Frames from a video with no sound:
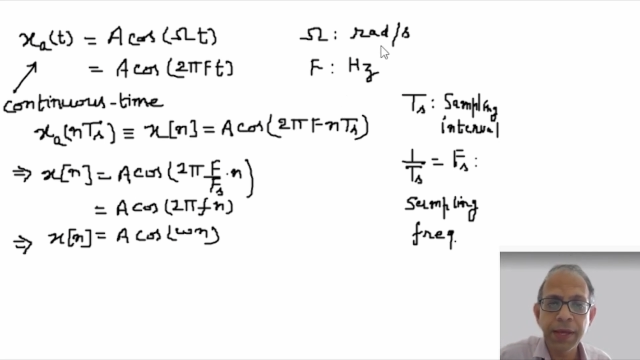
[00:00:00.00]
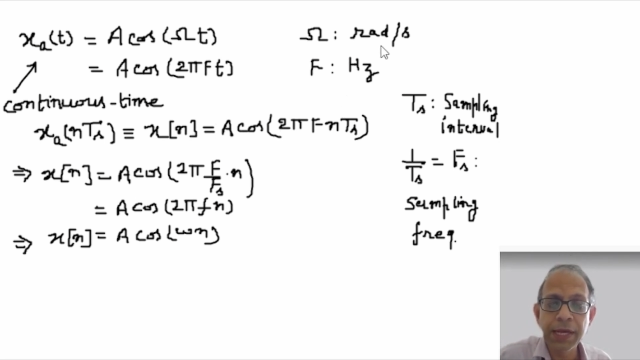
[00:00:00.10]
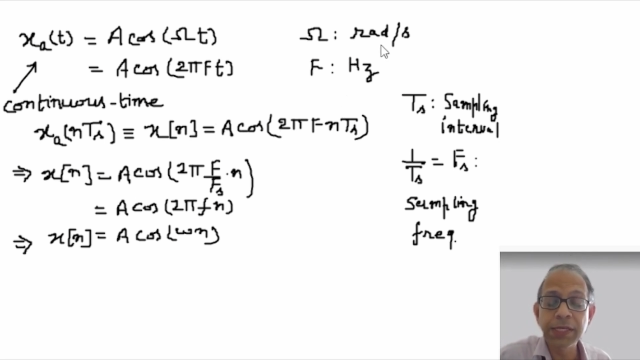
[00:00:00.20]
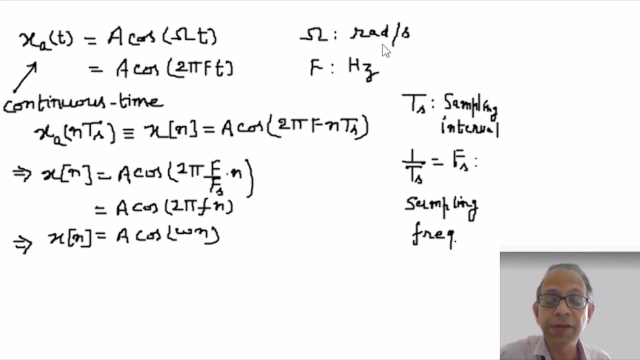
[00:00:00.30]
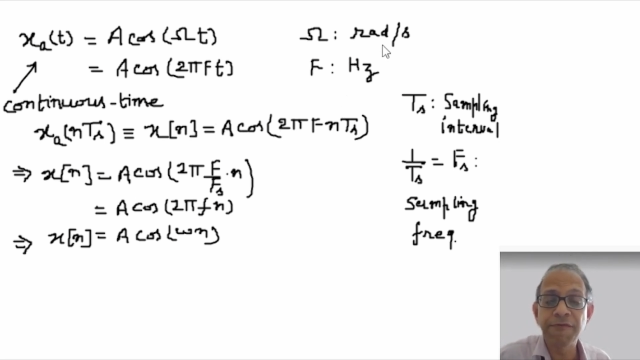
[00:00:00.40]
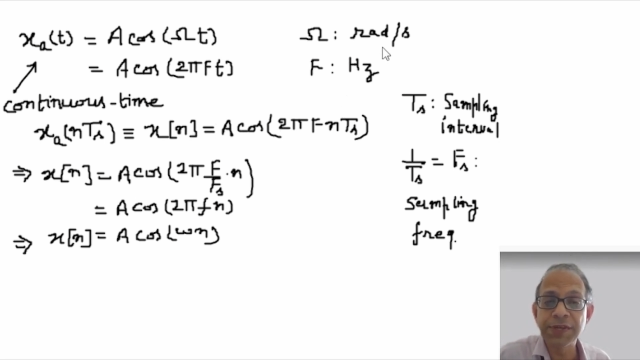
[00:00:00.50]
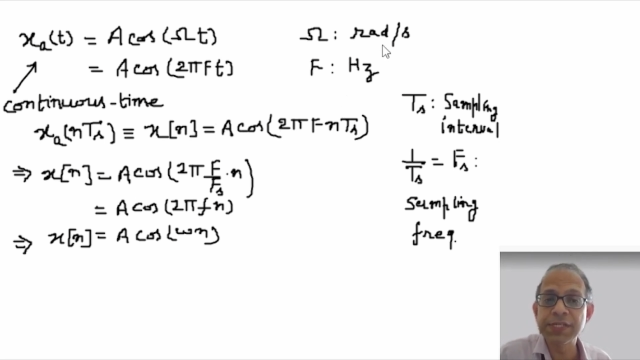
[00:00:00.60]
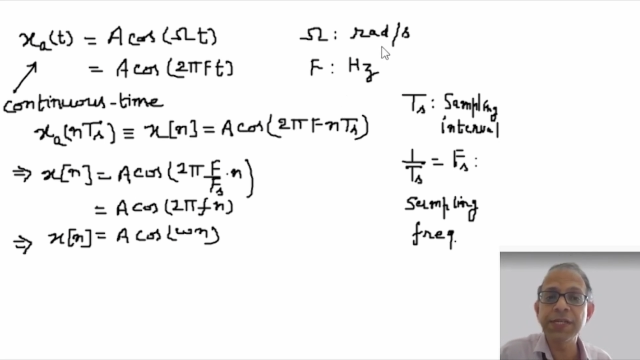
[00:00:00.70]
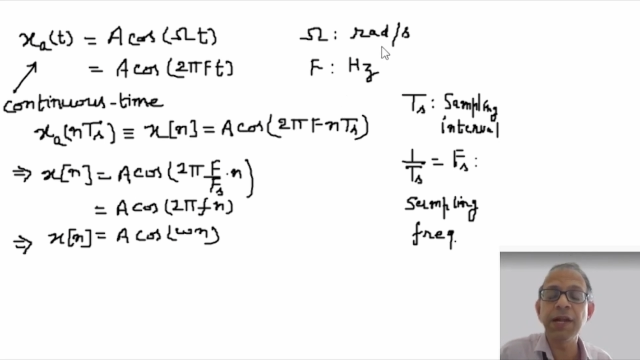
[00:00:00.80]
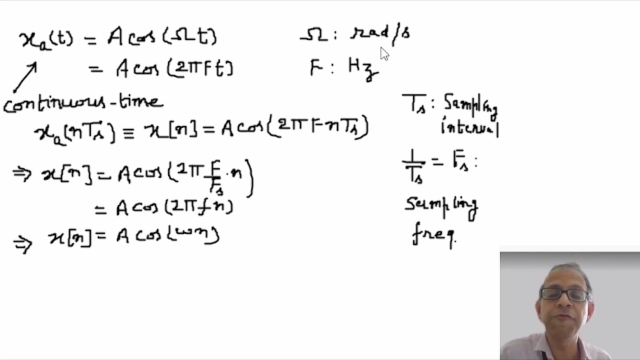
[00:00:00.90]
is a
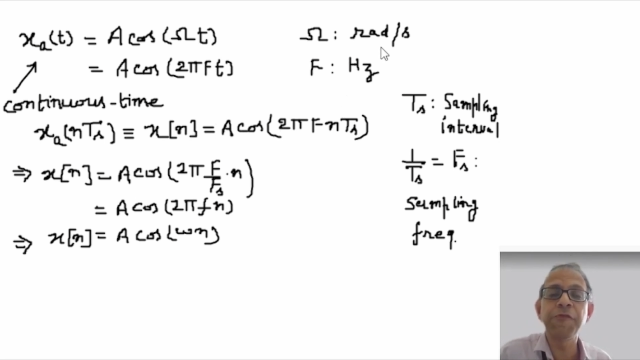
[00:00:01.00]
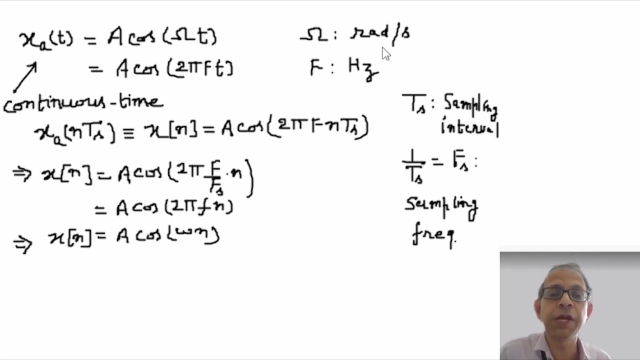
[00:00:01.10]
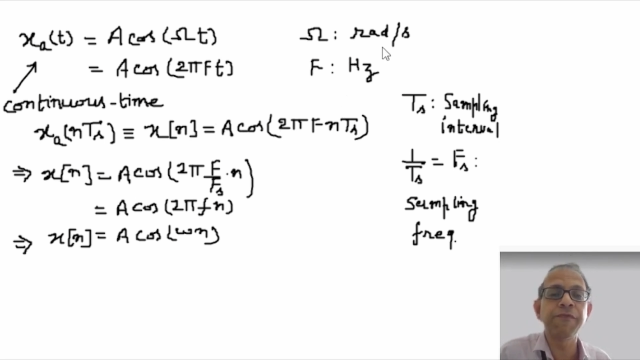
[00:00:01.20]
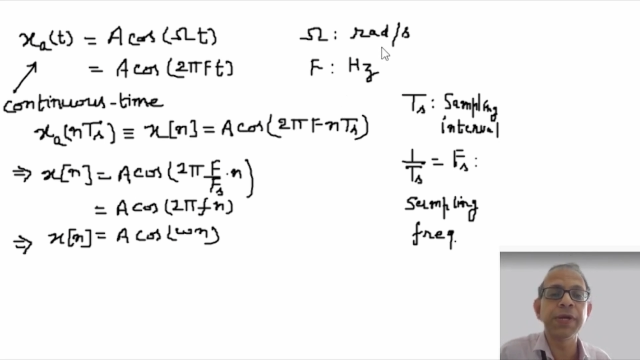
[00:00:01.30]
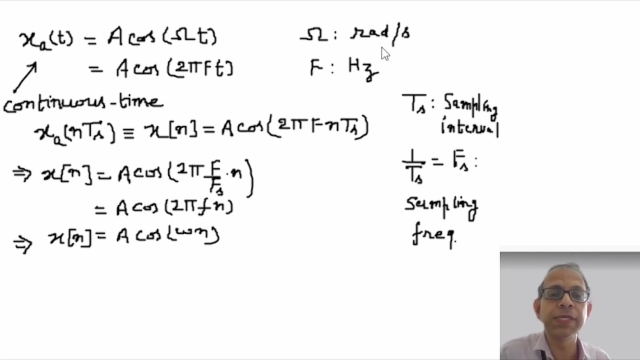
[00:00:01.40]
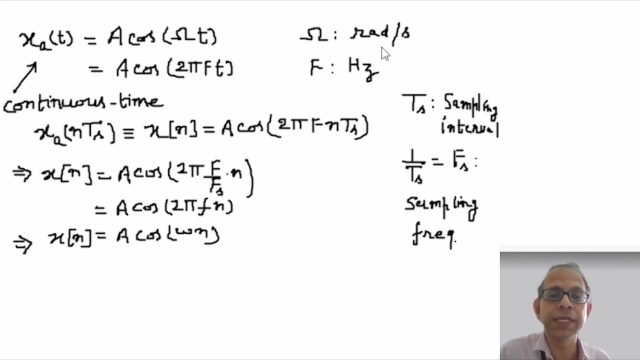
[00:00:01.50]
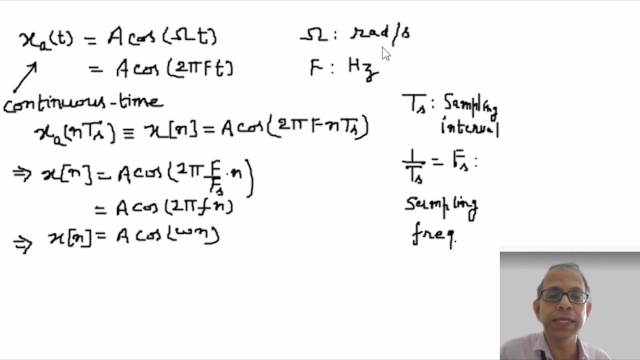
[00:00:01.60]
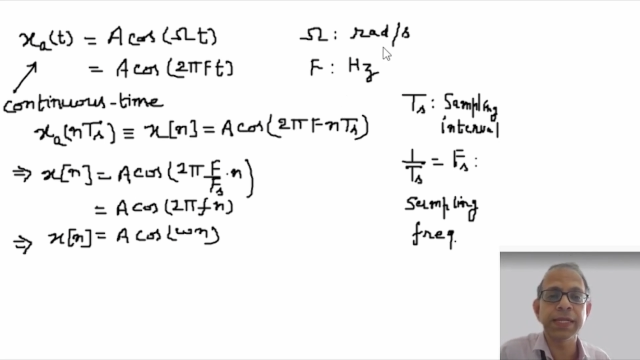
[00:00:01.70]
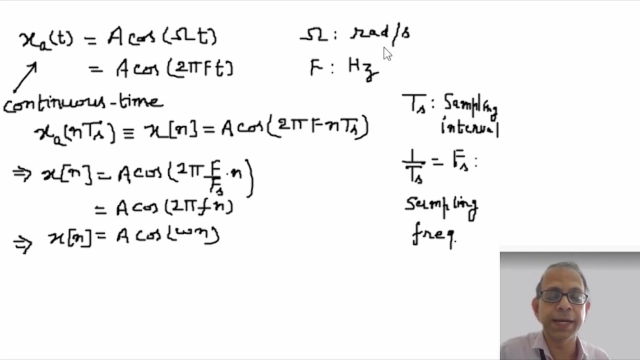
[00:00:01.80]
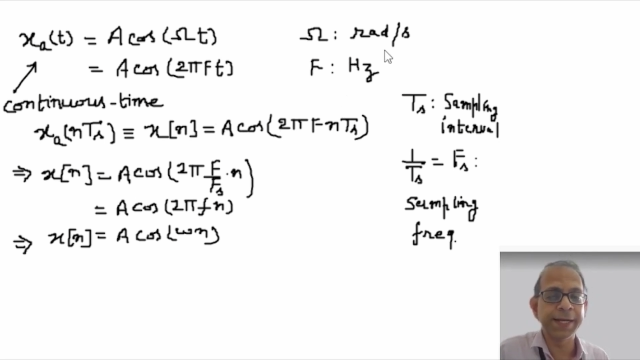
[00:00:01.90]
physical frequency
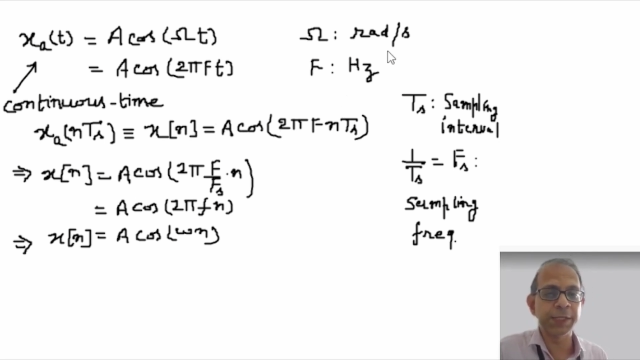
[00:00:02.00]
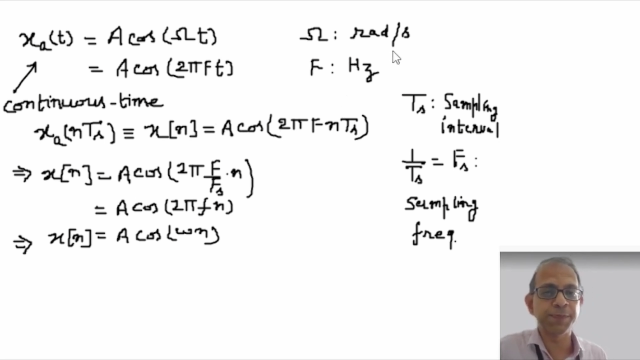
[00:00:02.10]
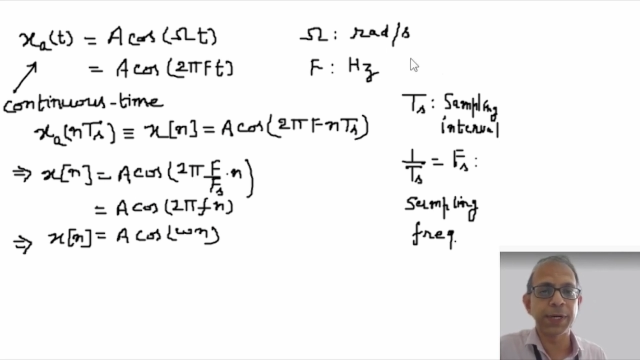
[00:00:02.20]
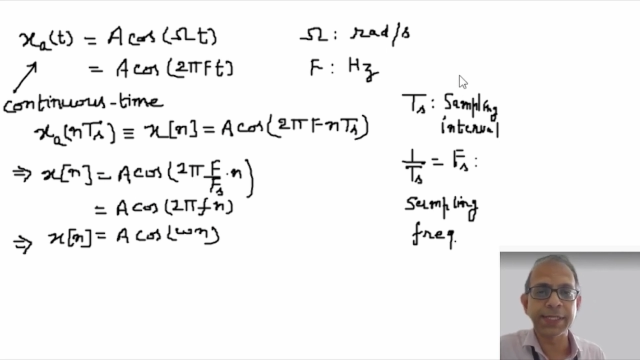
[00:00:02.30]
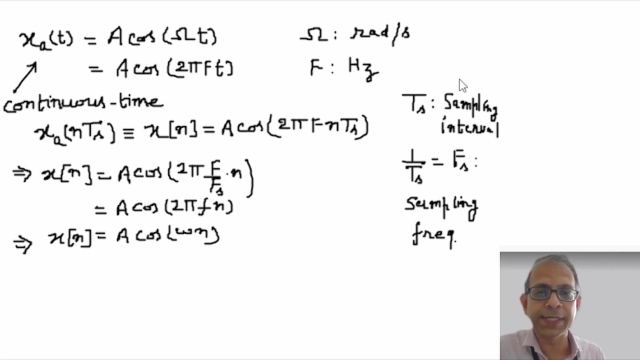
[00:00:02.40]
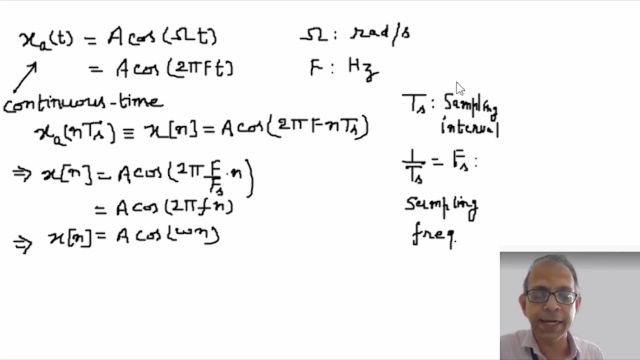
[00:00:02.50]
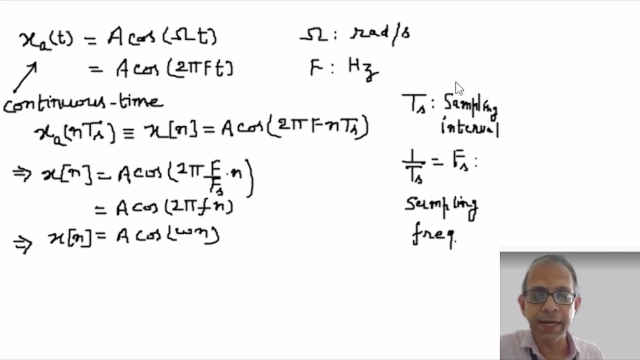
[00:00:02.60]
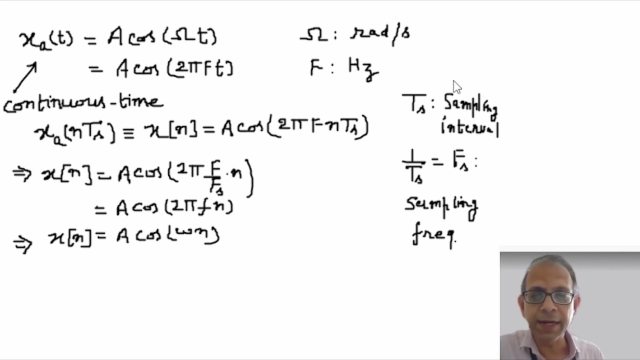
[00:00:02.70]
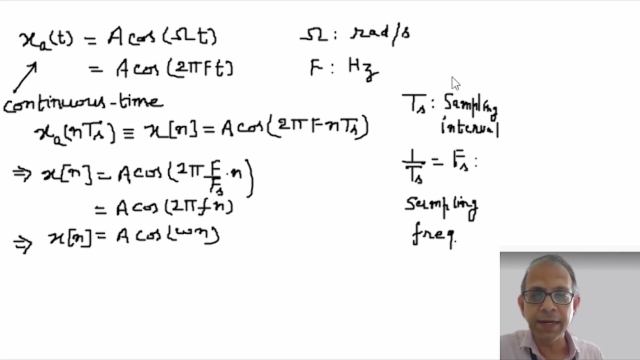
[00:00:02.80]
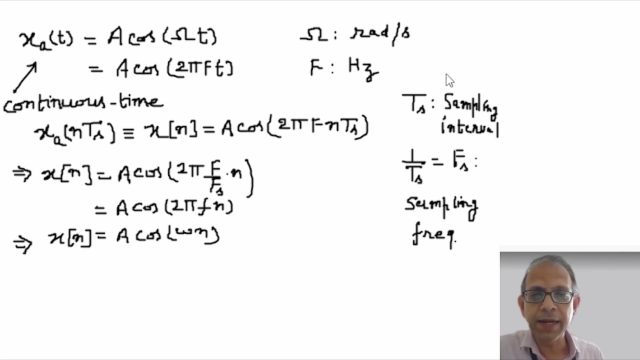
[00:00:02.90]
in radians per
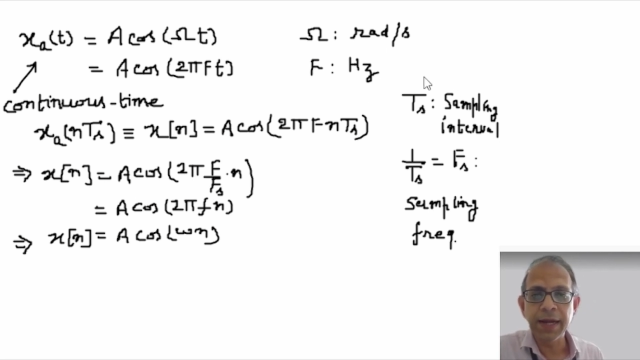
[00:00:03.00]
second,